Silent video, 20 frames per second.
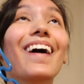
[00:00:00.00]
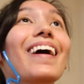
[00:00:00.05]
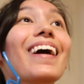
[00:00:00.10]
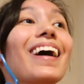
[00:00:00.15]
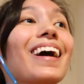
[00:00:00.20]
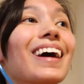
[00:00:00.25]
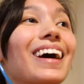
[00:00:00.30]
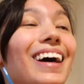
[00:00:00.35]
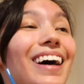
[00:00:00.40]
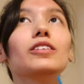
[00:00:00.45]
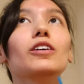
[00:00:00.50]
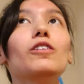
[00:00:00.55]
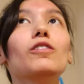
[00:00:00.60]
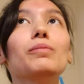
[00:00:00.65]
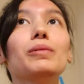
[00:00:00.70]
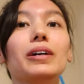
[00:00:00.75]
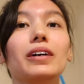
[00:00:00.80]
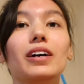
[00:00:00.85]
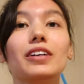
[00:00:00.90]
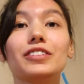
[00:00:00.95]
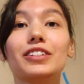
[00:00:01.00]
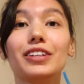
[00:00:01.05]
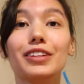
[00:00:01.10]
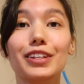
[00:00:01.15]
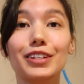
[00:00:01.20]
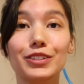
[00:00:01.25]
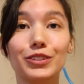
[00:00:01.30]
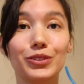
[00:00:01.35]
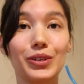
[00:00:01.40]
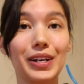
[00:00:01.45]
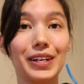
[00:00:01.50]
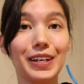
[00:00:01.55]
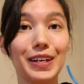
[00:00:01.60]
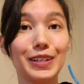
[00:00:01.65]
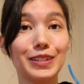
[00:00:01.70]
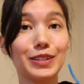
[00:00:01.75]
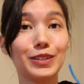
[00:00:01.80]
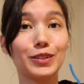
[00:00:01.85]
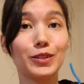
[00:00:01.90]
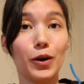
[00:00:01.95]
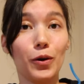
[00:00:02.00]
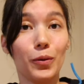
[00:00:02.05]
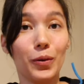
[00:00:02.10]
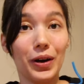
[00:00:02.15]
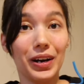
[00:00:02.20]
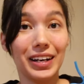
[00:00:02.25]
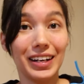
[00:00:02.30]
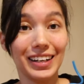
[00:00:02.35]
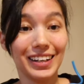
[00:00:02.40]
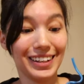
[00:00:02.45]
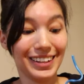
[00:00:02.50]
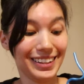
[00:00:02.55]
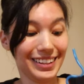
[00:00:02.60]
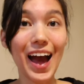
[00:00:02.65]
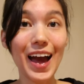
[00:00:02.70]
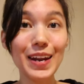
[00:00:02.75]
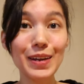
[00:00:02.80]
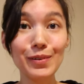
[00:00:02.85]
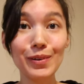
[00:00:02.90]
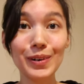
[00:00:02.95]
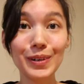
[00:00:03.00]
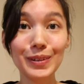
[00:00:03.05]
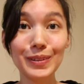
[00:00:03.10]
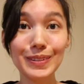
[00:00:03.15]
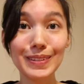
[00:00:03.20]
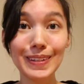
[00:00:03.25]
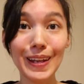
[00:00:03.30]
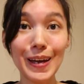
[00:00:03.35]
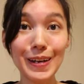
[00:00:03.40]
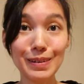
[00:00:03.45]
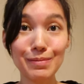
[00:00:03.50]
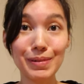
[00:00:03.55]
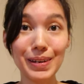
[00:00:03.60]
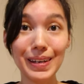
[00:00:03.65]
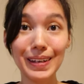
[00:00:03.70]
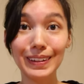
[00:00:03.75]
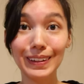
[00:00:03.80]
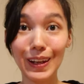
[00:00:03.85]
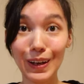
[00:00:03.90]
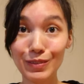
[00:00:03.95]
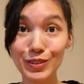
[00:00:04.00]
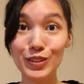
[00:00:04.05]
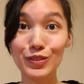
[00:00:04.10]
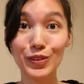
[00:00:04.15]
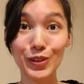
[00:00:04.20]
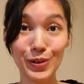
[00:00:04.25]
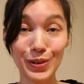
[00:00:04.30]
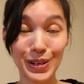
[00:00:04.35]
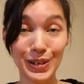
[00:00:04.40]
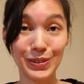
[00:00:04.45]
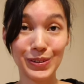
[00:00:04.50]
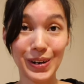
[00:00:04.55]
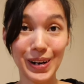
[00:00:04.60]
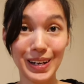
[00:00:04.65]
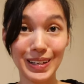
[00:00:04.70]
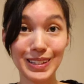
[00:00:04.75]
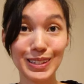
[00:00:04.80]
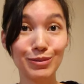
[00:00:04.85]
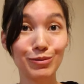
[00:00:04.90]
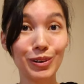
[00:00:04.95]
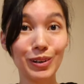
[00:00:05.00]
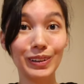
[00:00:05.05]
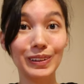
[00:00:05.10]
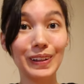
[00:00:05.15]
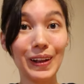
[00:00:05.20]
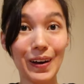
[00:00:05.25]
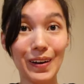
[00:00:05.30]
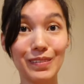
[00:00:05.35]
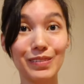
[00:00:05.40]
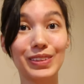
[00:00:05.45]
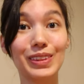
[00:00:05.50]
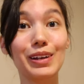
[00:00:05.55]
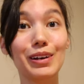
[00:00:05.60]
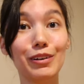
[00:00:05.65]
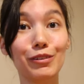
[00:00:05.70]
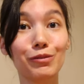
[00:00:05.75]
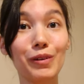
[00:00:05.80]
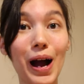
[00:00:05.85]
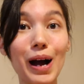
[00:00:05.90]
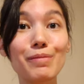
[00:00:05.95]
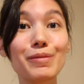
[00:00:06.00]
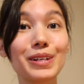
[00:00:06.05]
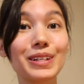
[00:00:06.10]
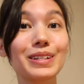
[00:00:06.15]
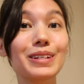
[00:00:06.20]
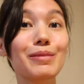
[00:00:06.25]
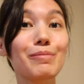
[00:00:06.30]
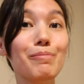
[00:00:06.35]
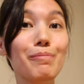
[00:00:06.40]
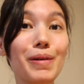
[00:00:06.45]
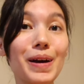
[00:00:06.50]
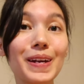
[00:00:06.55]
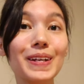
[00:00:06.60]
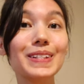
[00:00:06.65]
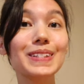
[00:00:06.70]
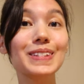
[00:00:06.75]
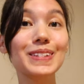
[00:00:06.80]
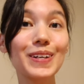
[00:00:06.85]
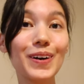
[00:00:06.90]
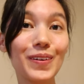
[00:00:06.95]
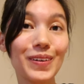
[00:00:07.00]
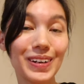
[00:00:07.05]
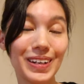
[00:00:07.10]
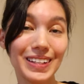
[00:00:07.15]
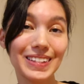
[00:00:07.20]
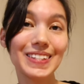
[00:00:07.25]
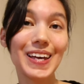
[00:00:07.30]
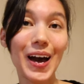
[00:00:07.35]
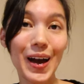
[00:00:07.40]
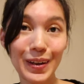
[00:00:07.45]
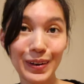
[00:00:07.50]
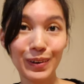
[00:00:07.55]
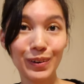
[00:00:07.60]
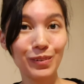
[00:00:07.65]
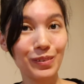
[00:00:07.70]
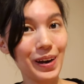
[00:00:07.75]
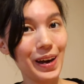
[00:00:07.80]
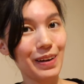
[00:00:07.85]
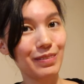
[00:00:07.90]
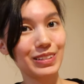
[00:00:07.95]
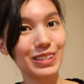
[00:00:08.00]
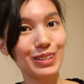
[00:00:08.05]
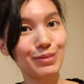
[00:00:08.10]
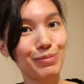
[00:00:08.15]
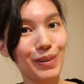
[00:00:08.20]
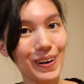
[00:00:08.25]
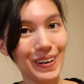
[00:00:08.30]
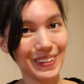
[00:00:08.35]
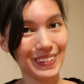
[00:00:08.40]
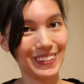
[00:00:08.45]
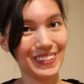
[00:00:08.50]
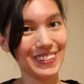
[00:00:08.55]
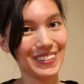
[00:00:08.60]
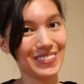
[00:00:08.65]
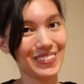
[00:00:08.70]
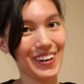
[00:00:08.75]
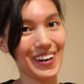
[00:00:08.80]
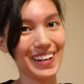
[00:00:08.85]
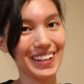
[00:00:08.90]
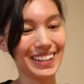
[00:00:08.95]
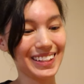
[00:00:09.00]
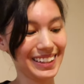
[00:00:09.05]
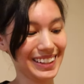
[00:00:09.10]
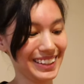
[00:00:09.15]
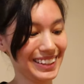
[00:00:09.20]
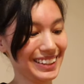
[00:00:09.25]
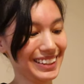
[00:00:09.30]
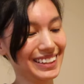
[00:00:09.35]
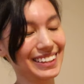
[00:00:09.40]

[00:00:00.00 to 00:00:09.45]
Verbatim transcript: oh my gosh, this drink is so good. Anyone who's like me and loves fruity drinks will love the Robin Minnesota Tidal Wave Sparkles drink.